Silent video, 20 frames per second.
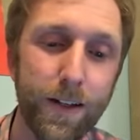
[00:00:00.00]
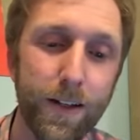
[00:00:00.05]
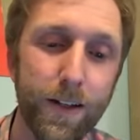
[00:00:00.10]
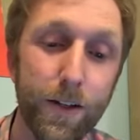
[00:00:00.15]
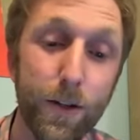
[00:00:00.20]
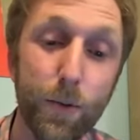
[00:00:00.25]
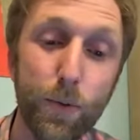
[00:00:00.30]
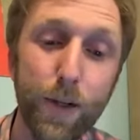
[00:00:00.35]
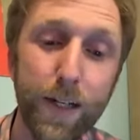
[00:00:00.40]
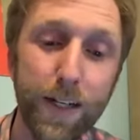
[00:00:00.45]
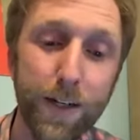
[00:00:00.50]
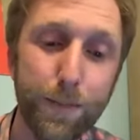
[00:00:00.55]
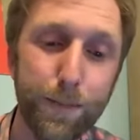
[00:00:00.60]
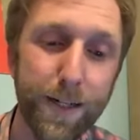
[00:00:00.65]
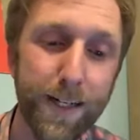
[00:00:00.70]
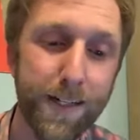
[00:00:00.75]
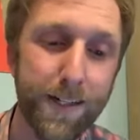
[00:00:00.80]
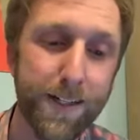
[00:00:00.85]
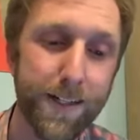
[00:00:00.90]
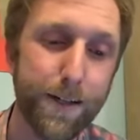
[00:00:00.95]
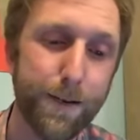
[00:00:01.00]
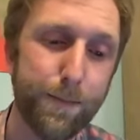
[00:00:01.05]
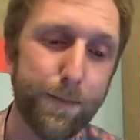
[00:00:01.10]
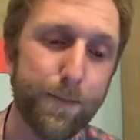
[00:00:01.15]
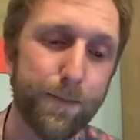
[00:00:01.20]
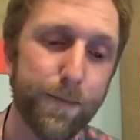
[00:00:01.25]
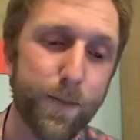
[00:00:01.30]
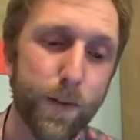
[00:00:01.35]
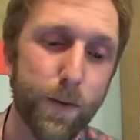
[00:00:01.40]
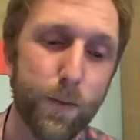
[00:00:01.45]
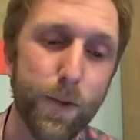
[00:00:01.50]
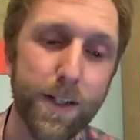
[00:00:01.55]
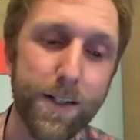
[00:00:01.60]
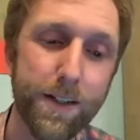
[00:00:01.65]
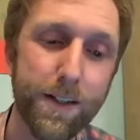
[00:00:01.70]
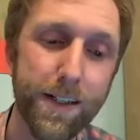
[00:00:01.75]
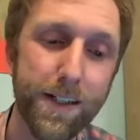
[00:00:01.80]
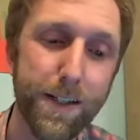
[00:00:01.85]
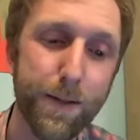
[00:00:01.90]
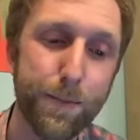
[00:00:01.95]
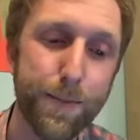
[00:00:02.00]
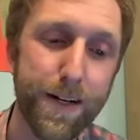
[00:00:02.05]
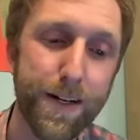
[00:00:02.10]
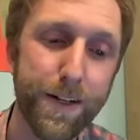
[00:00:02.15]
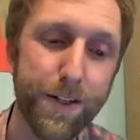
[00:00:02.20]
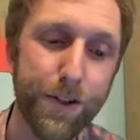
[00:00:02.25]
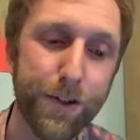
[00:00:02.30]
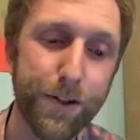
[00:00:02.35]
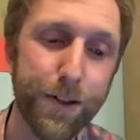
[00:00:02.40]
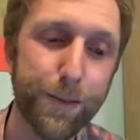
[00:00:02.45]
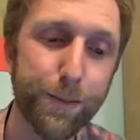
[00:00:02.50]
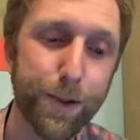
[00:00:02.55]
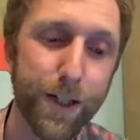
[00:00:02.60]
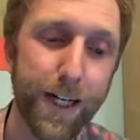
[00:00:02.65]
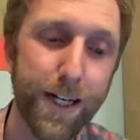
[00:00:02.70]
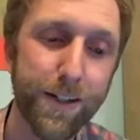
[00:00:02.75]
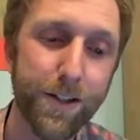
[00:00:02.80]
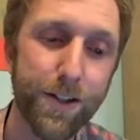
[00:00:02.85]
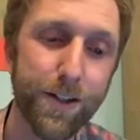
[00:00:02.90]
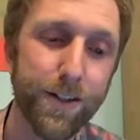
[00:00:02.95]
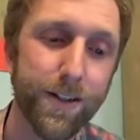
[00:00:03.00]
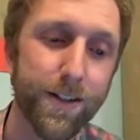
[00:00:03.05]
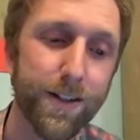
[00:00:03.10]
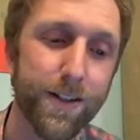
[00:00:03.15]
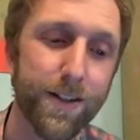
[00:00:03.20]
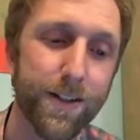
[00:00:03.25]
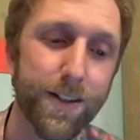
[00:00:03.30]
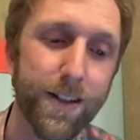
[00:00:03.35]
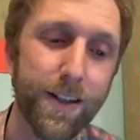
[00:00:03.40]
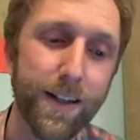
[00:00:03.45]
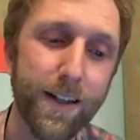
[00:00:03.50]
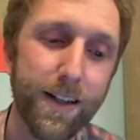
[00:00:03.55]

The wind picks up, whistling the bare tree branches.